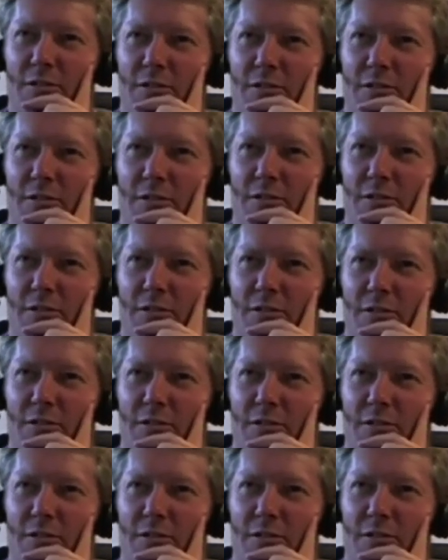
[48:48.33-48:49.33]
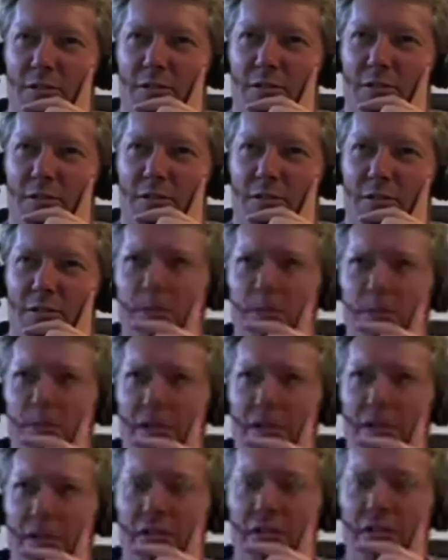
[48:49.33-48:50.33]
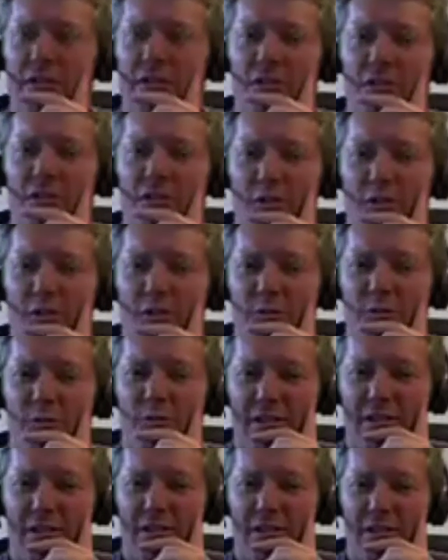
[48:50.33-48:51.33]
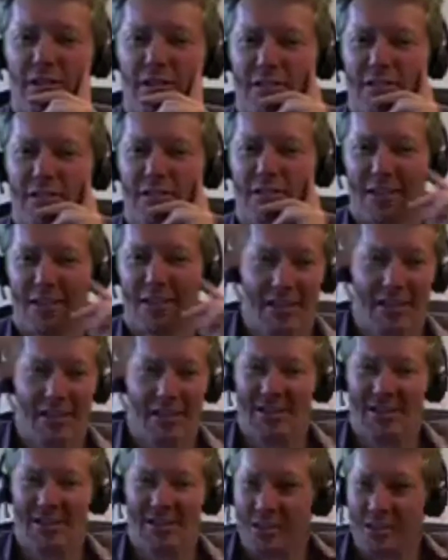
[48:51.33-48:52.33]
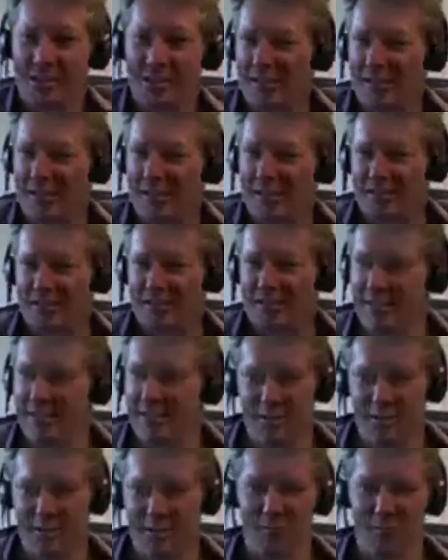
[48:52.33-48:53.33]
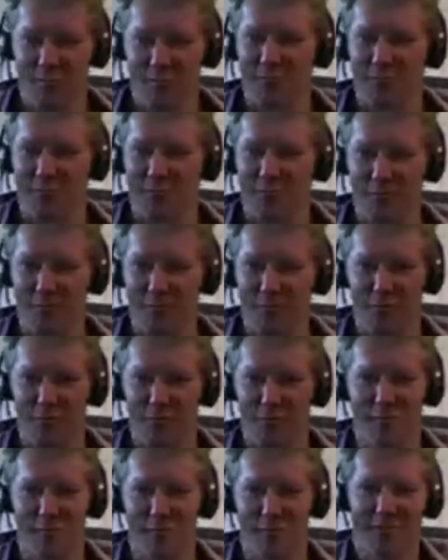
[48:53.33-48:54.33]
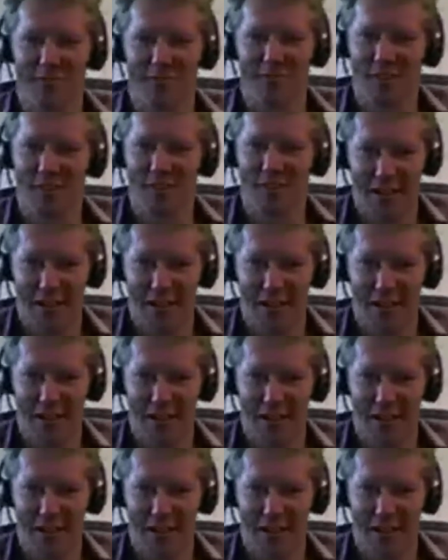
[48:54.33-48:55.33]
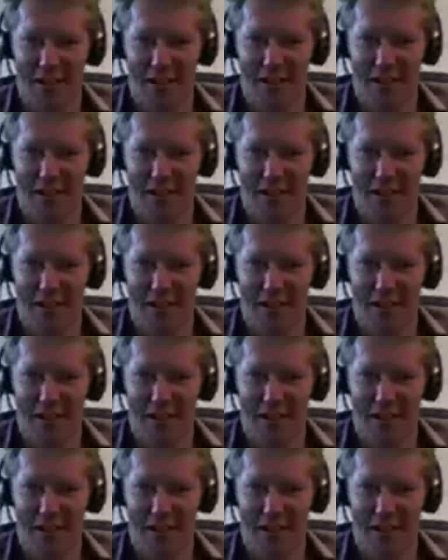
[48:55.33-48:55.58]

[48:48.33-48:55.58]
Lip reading: yesterday, Inscape in New York, which is they've got these wonderfully designed